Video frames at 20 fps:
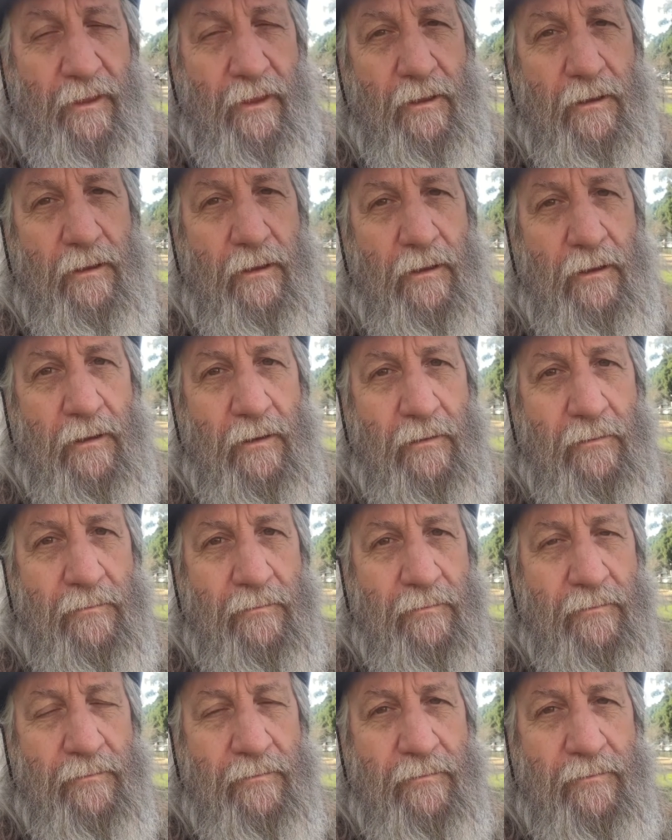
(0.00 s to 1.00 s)

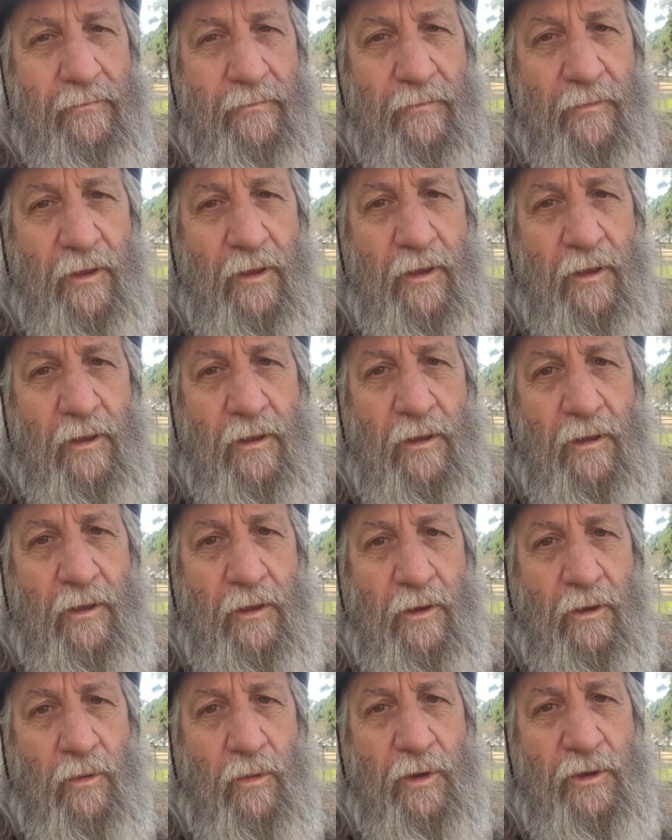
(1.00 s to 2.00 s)

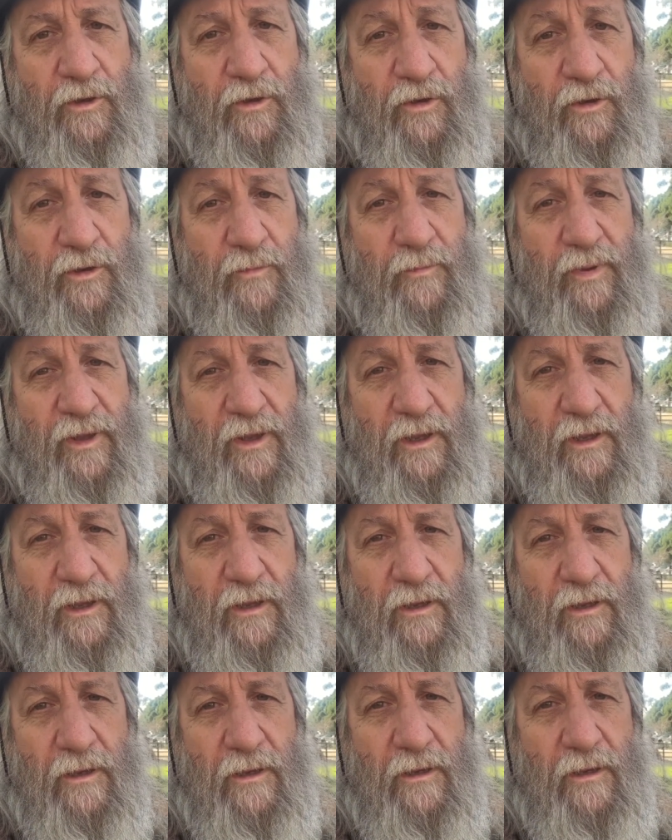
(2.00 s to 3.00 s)
what could
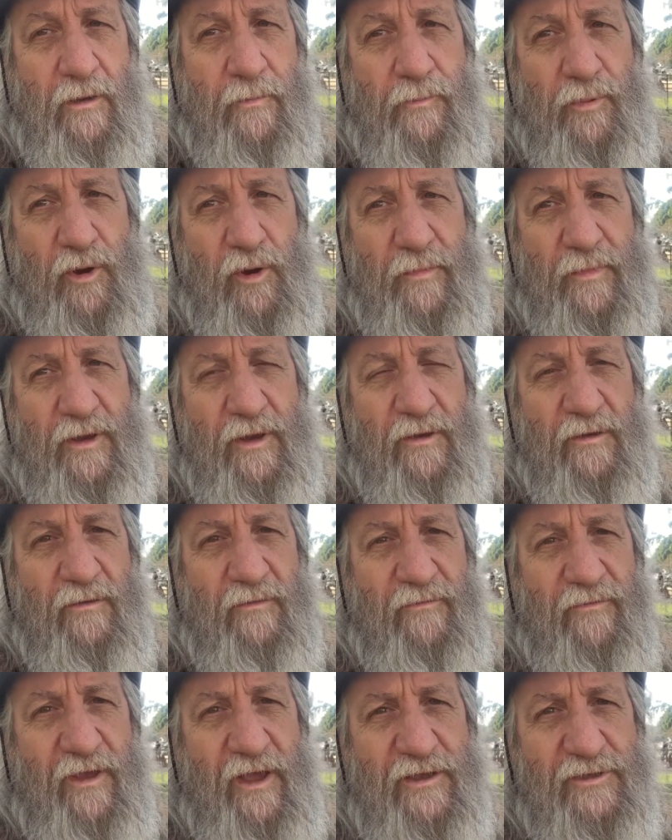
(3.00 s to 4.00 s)
be a permanent
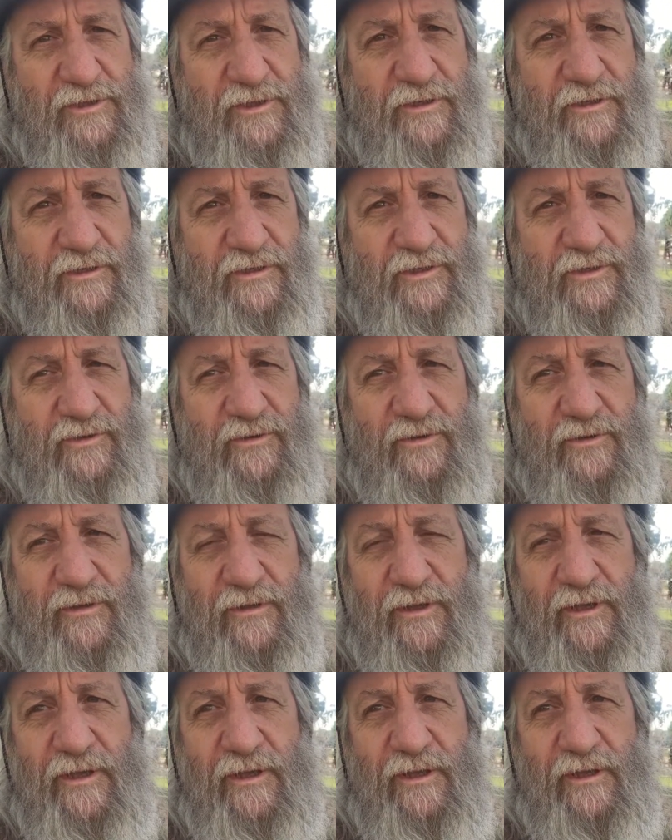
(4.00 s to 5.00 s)
fashion. It
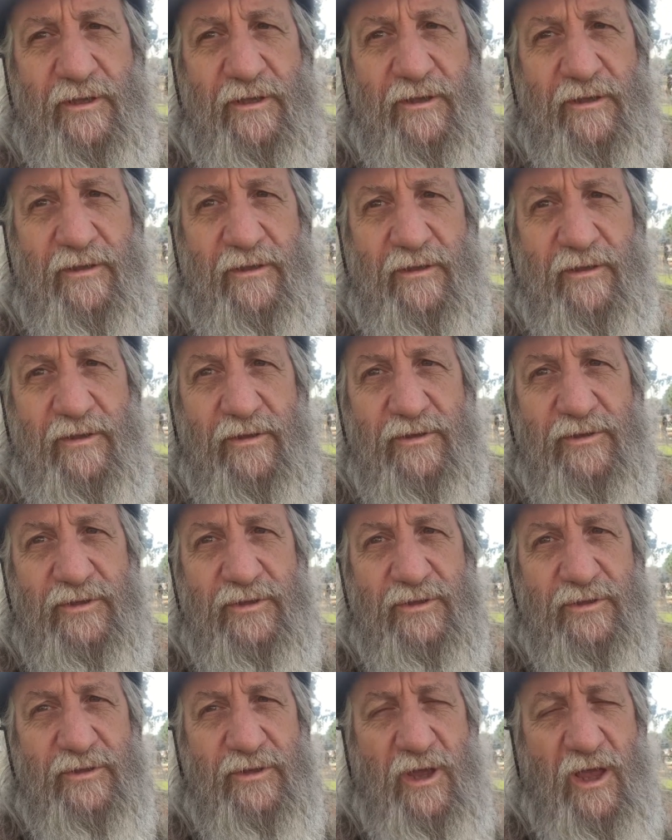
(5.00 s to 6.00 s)
certainly
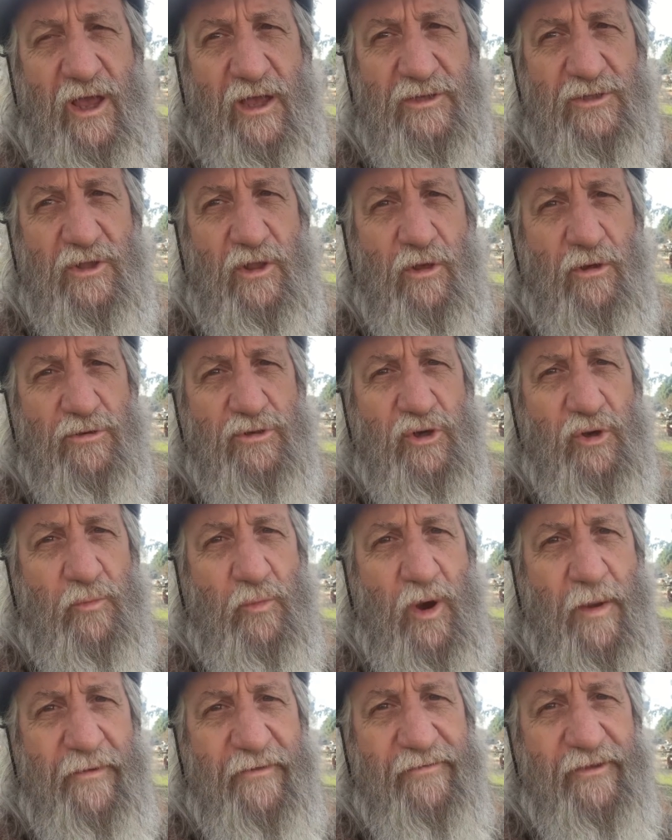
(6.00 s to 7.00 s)
has long-term
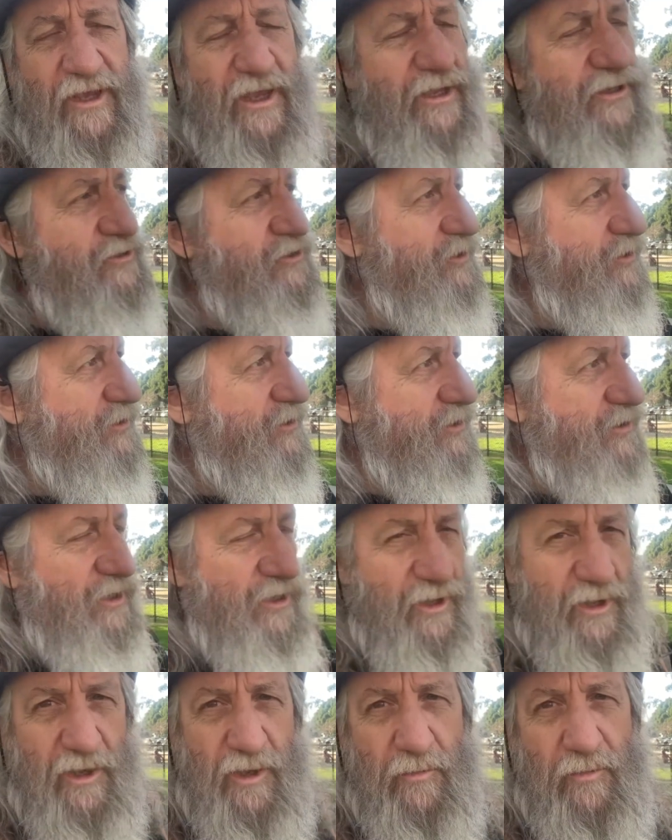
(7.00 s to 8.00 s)
ramifications,
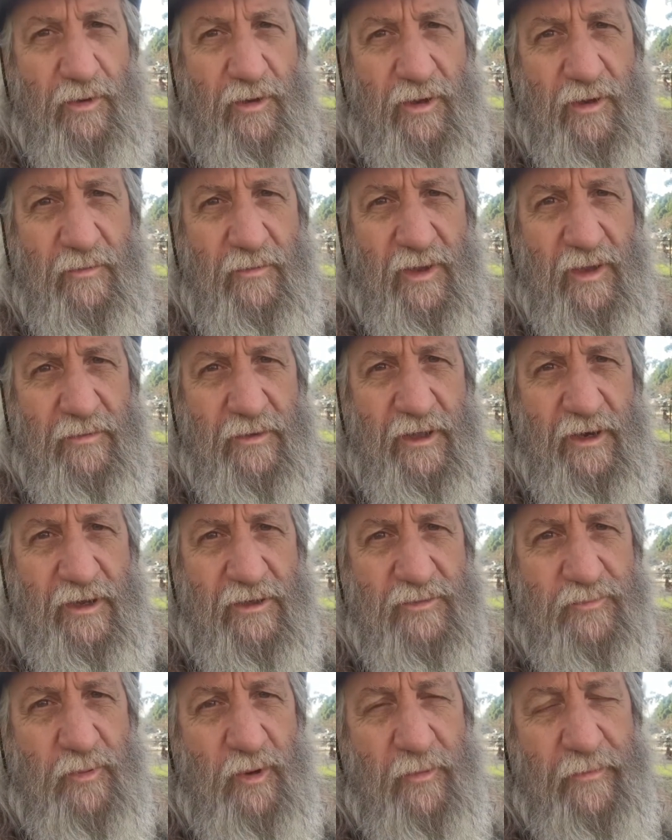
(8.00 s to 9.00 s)
but maybe it
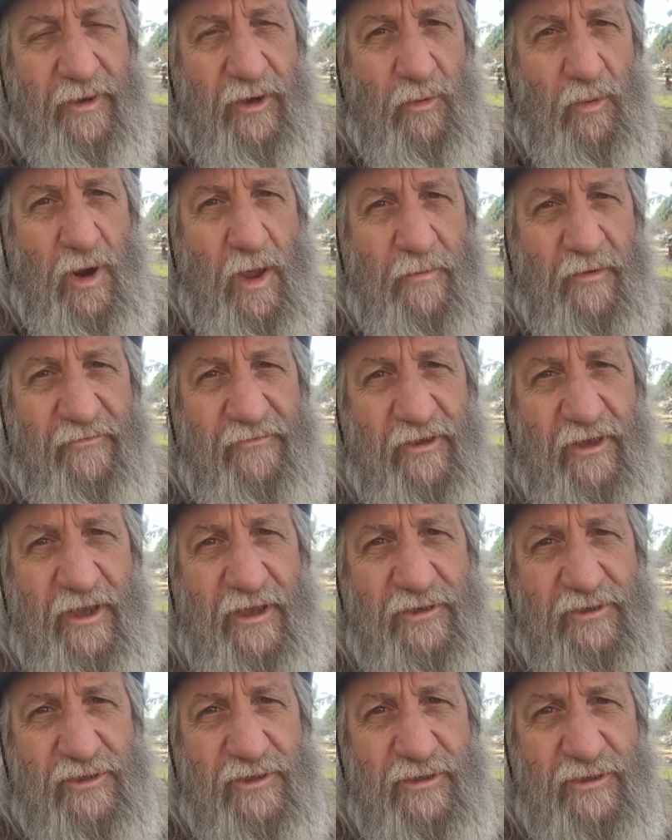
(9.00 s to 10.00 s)
has permanent
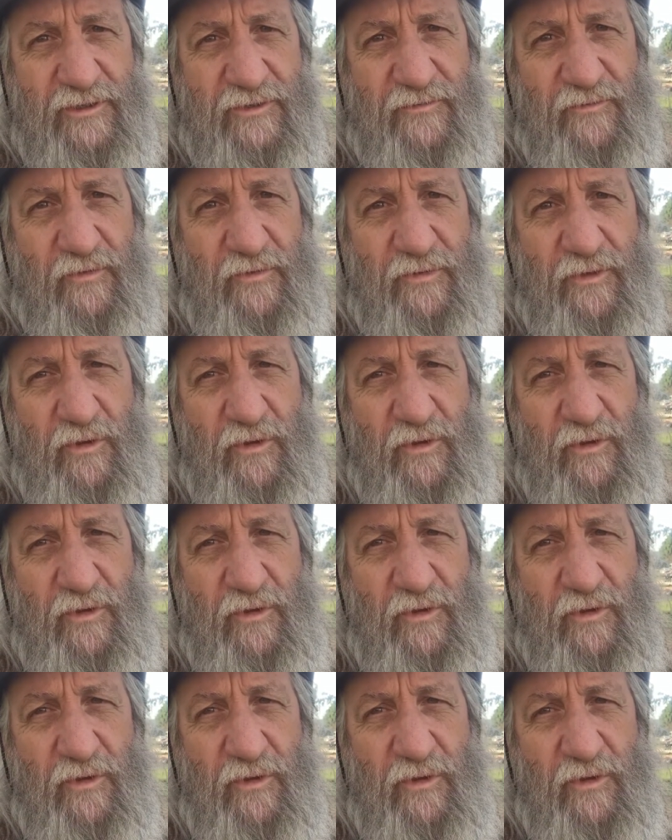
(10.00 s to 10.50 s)
ramifications for the